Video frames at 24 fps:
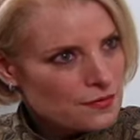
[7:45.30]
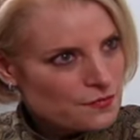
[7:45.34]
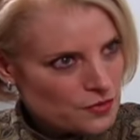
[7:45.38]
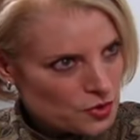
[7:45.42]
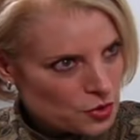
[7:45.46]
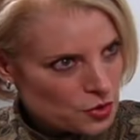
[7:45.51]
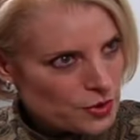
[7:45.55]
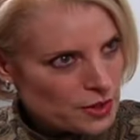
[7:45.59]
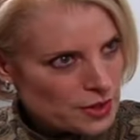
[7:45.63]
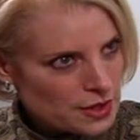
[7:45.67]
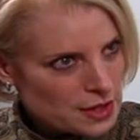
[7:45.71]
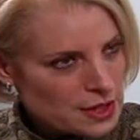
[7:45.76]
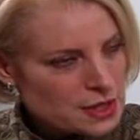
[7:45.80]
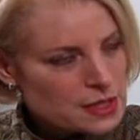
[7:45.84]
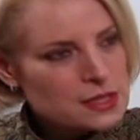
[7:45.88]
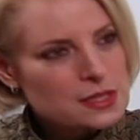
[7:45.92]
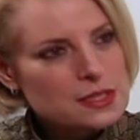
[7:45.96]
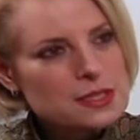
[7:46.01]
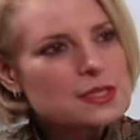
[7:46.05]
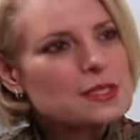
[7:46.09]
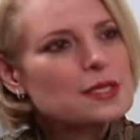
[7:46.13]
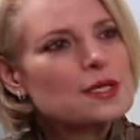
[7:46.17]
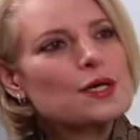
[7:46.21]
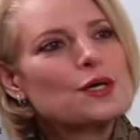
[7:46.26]
viewing
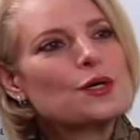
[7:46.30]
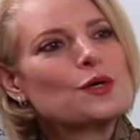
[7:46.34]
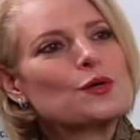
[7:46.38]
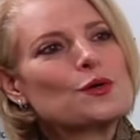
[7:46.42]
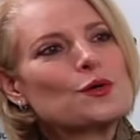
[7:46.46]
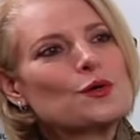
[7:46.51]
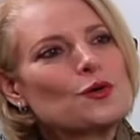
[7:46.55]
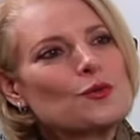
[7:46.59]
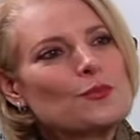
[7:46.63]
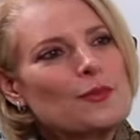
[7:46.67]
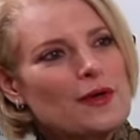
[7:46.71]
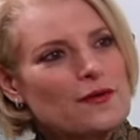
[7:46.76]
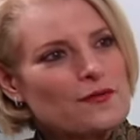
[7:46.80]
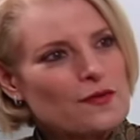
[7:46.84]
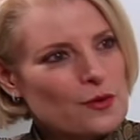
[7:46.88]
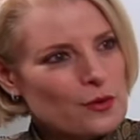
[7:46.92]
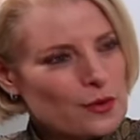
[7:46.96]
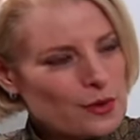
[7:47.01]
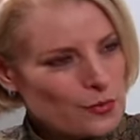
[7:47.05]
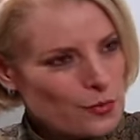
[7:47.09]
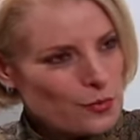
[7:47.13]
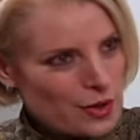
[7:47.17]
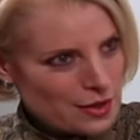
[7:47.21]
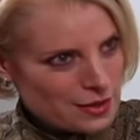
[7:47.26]
this, who may
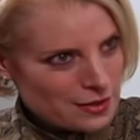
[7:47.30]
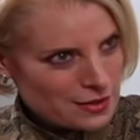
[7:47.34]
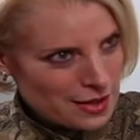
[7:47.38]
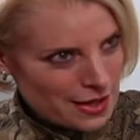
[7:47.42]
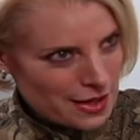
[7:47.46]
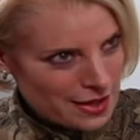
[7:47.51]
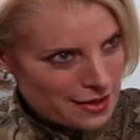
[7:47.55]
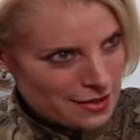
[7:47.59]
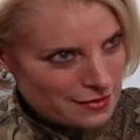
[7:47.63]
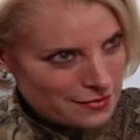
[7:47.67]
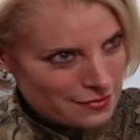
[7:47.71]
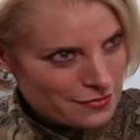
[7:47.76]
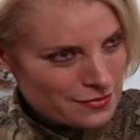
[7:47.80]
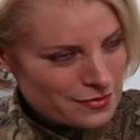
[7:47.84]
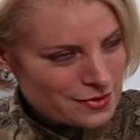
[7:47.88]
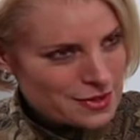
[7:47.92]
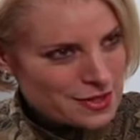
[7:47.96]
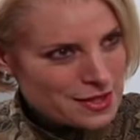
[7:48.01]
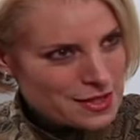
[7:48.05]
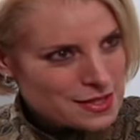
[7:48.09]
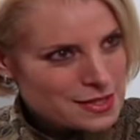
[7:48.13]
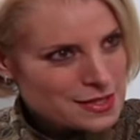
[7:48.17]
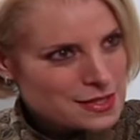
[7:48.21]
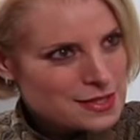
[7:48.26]
very well have
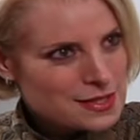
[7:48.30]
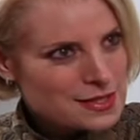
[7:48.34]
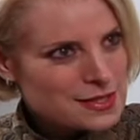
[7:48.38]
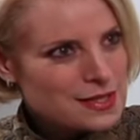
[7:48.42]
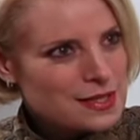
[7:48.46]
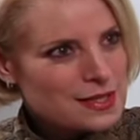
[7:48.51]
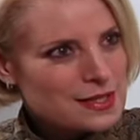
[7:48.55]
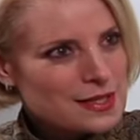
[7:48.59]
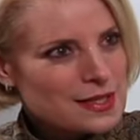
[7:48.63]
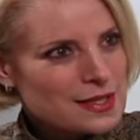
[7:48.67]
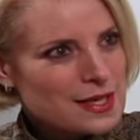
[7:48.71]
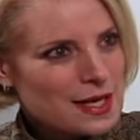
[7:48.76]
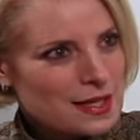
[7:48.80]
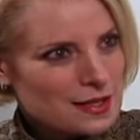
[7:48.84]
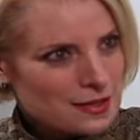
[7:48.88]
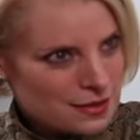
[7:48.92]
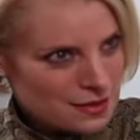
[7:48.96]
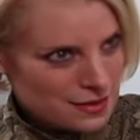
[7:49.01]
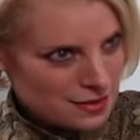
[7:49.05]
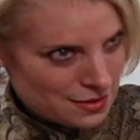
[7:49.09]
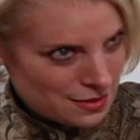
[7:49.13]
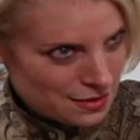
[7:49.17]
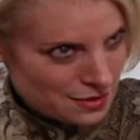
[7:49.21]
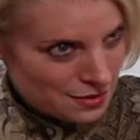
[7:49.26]
this
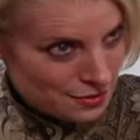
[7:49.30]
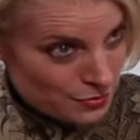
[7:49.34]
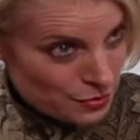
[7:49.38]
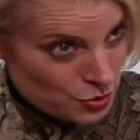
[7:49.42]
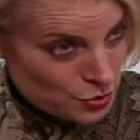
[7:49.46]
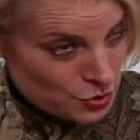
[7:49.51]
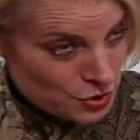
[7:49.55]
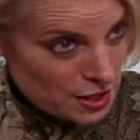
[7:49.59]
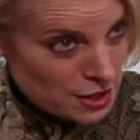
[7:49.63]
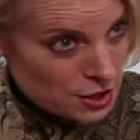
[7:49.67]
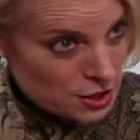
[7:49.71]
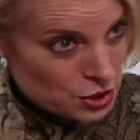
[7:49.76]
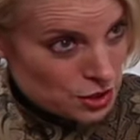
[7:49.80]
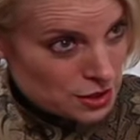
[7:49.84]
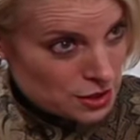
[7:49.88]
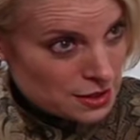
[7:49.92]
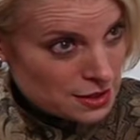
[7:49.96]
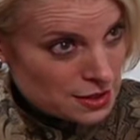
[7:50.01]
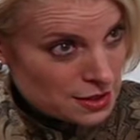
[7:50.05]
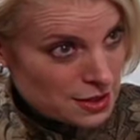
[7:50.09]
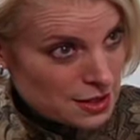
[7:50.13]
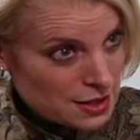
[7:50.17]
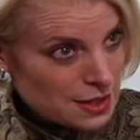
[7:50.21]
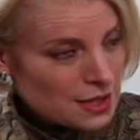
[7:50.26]
ALK
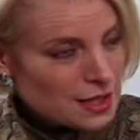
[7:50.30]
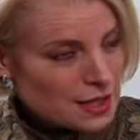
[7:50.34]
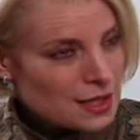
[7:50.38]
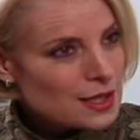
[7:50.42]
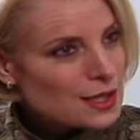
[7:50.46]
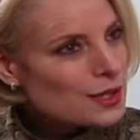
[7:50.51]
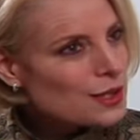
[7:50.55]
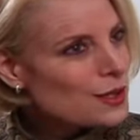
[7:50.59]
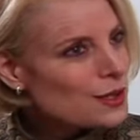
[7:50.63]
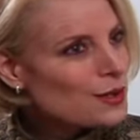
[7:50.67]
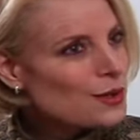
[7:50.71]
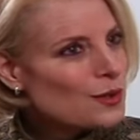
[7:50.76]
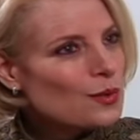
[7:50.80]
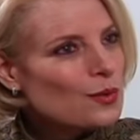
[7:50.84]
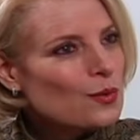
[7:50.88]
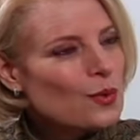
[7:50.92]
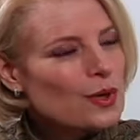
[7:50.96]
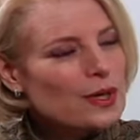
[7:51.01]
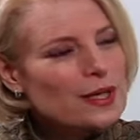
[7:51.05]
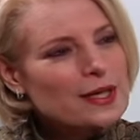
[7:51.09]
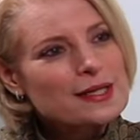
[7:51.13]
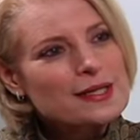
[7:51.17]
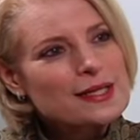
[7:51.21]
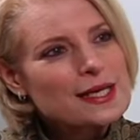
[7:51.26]
mutation.
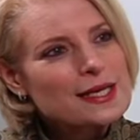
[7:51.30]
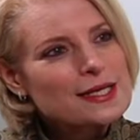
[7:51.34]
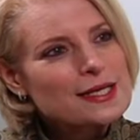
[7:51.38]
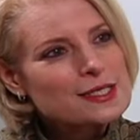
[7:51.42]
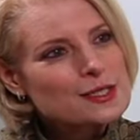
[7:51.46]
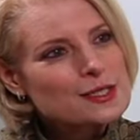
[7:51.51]
What can they